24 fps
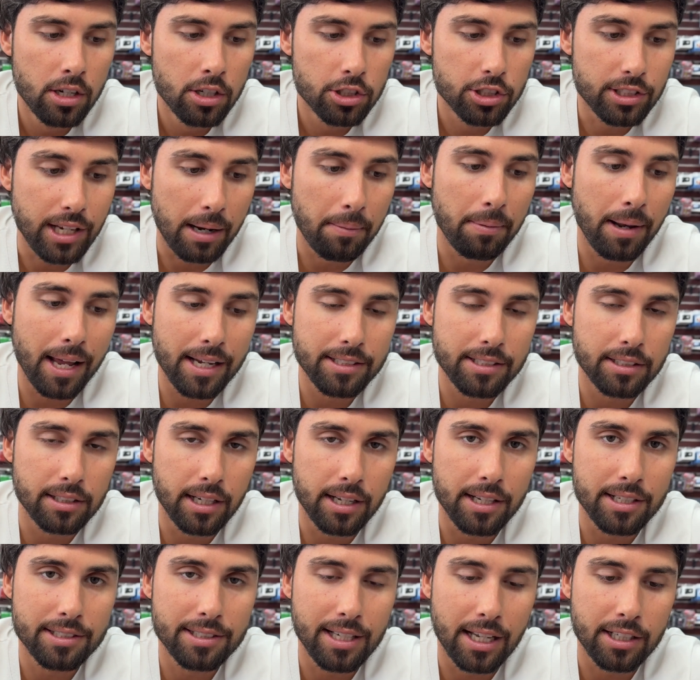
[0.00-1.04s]
Stabilize
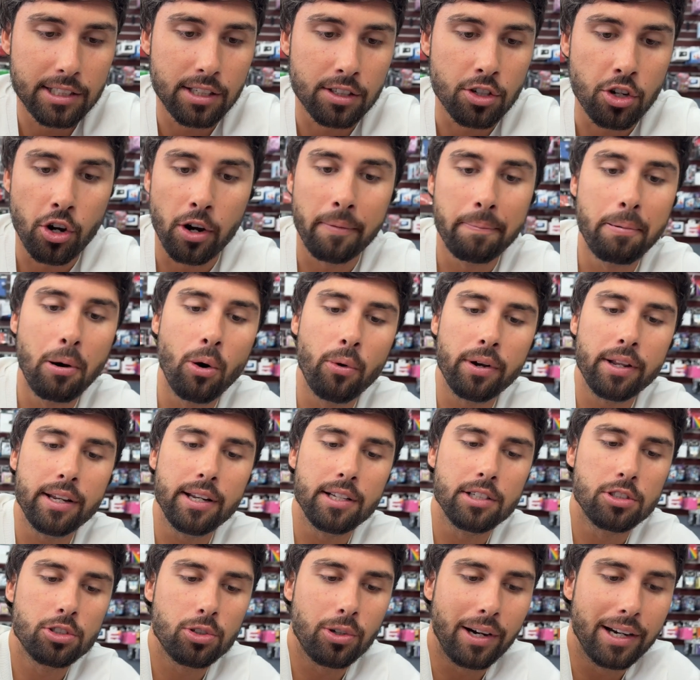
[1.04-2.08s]
in the sense that your opponent
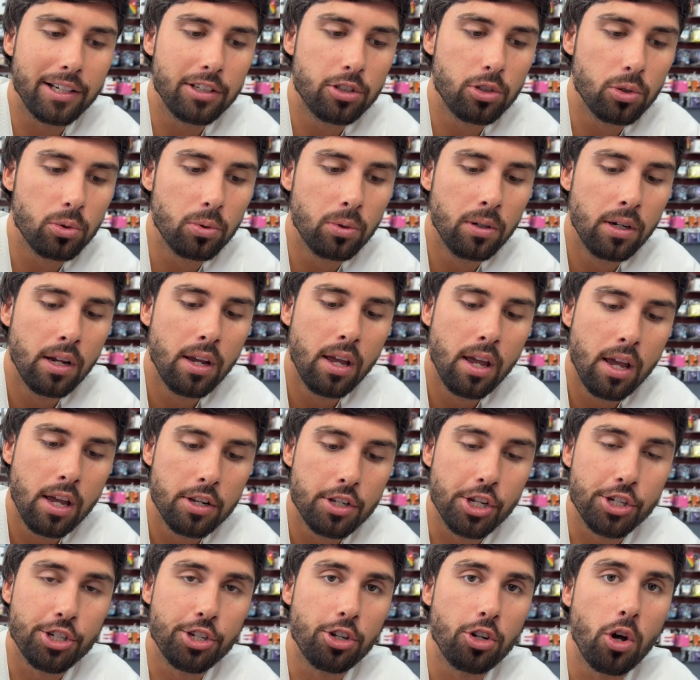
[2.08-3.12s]
is
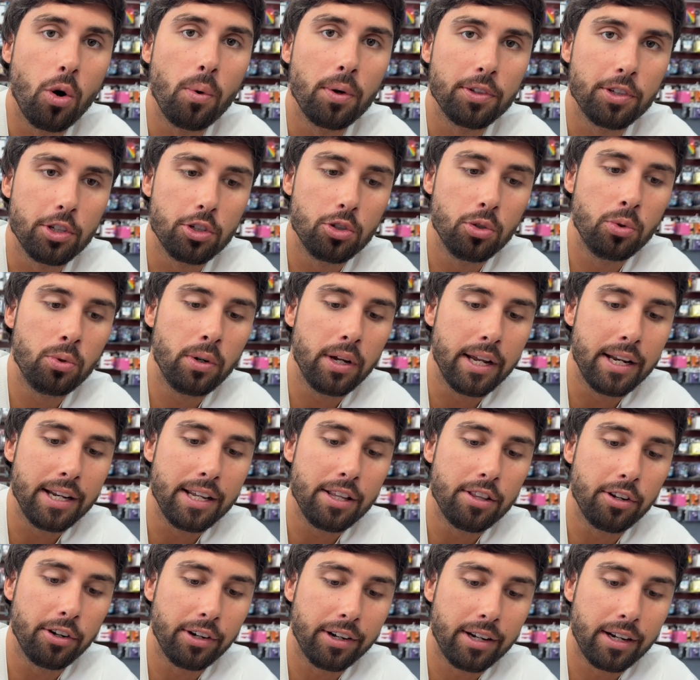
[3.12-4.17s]
doesn't know what to do and
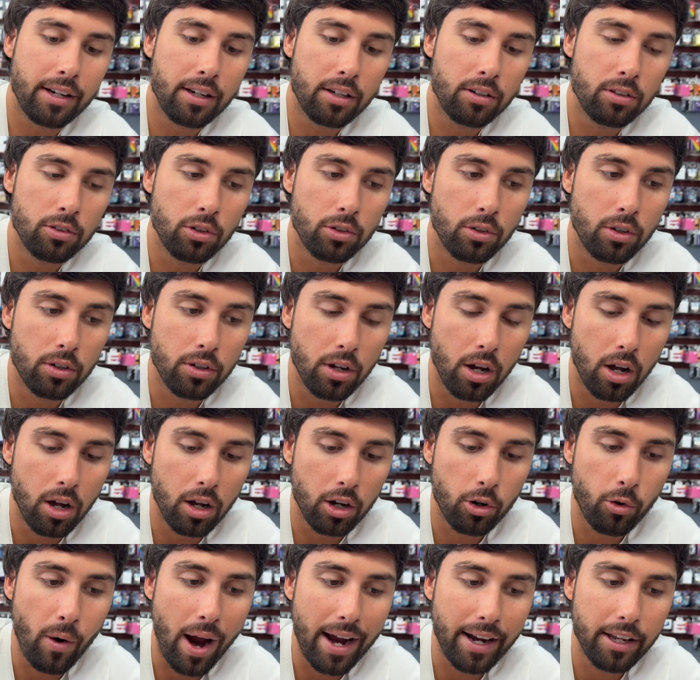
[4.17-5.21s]
either
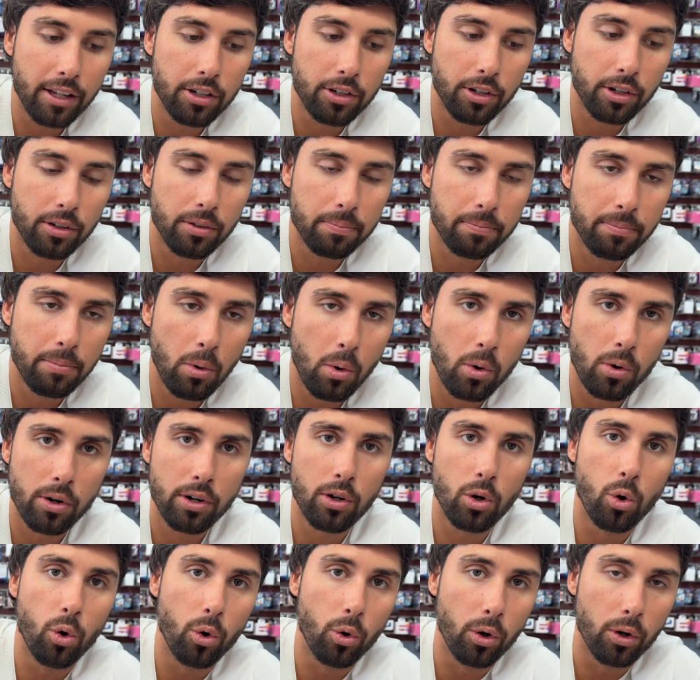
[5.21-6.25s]
cracking your
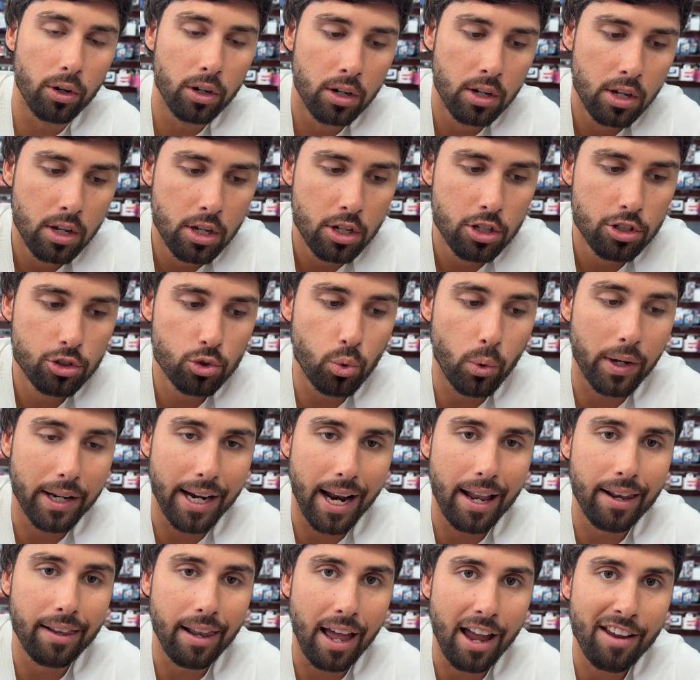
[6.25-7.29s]
board or swinging
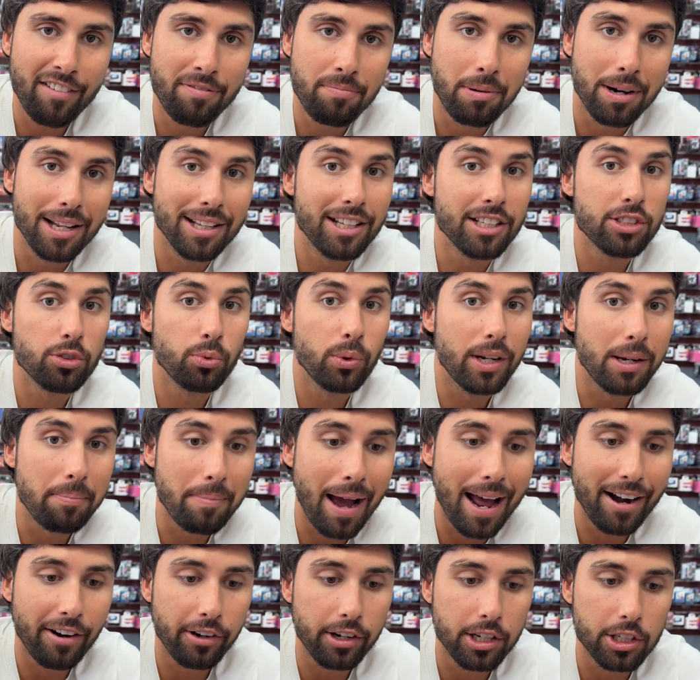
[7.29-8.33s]
at life, but it doesn't really
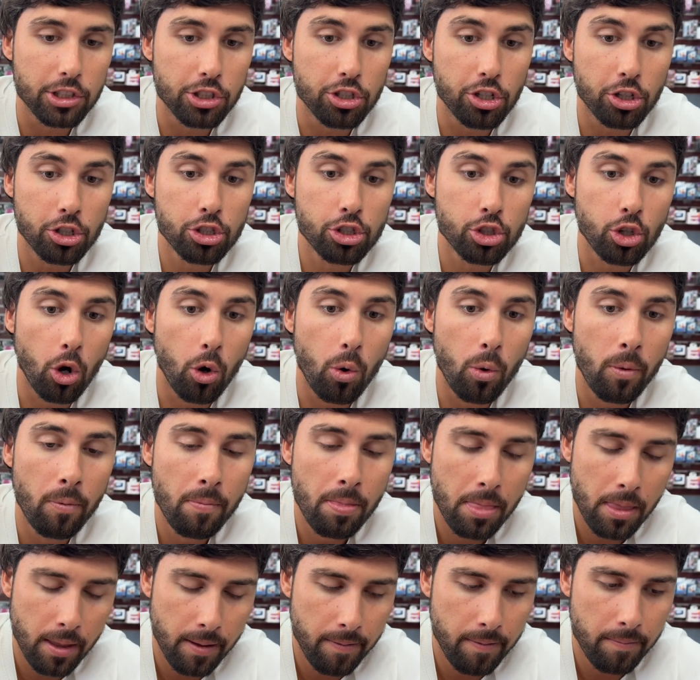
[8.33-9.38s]
matter because
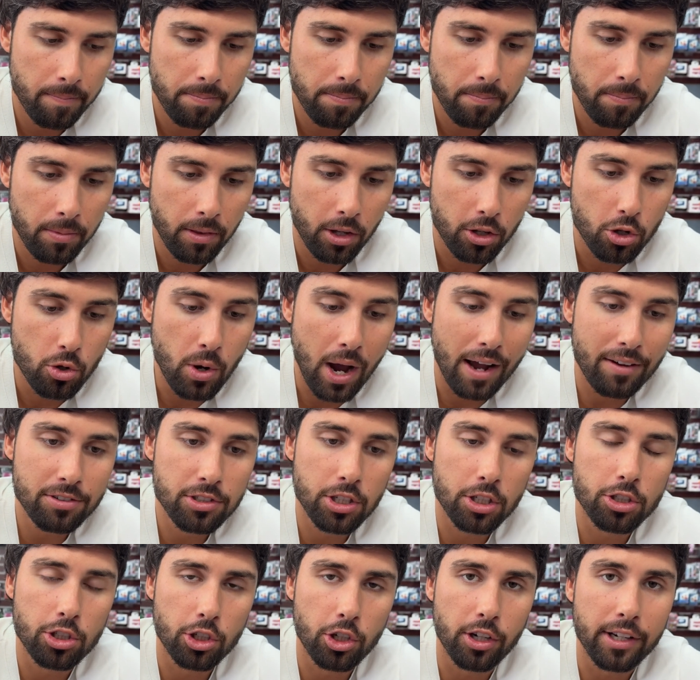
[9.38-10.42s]
you have
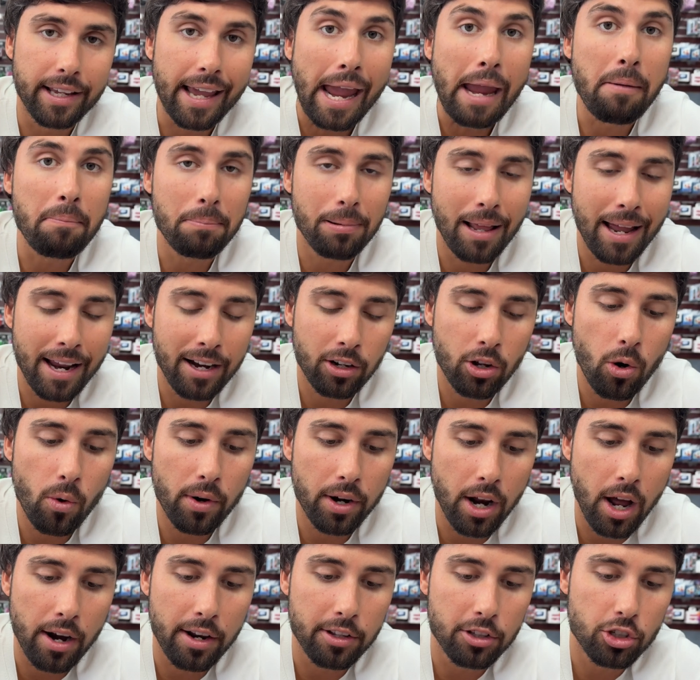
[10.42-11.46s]
such a good game plan
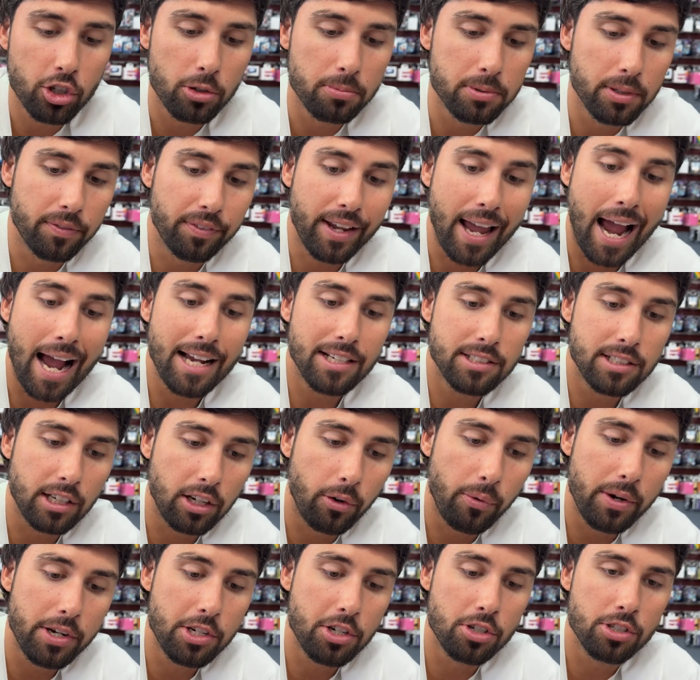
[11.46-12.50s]
going on in terms of casting
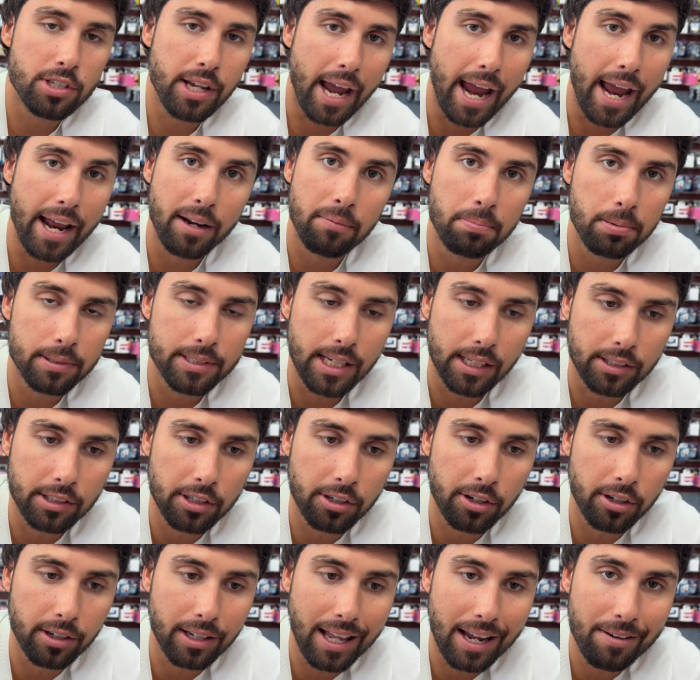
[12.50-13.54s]
creatures and protecting
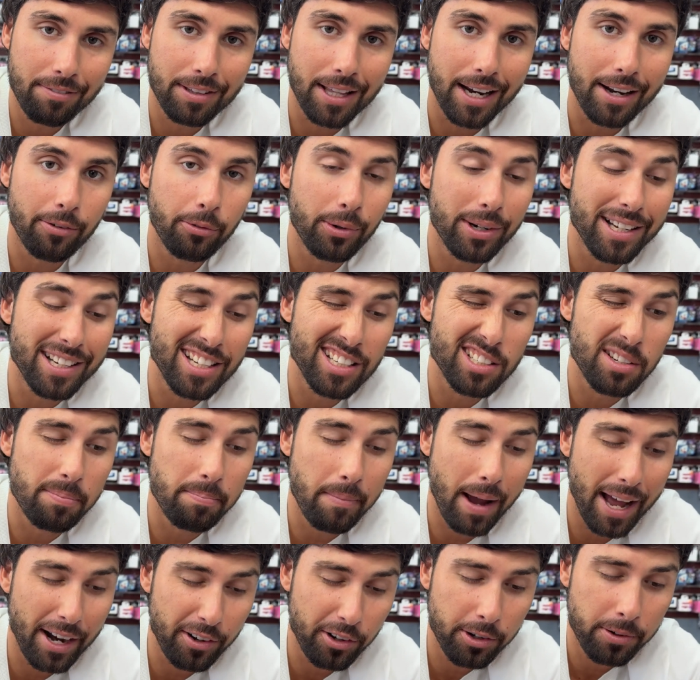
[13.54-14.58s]
your life that it really doesn't
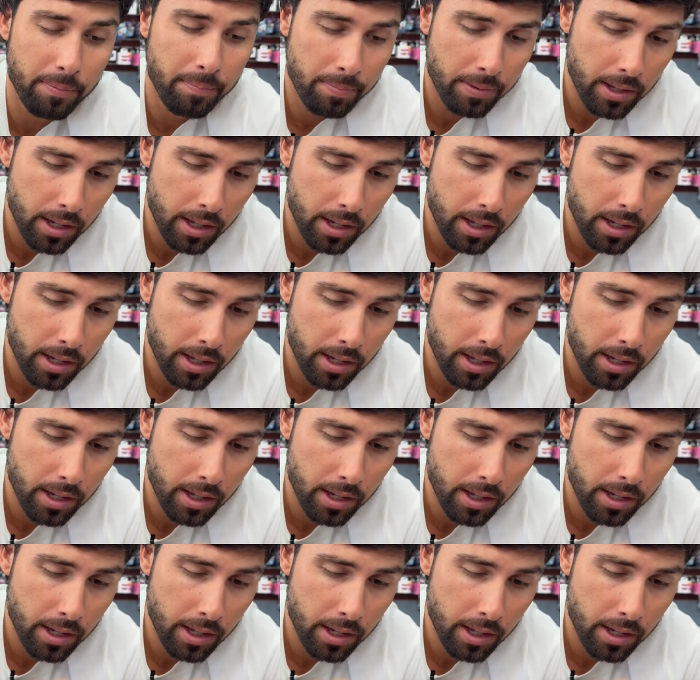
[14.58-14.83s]
matter.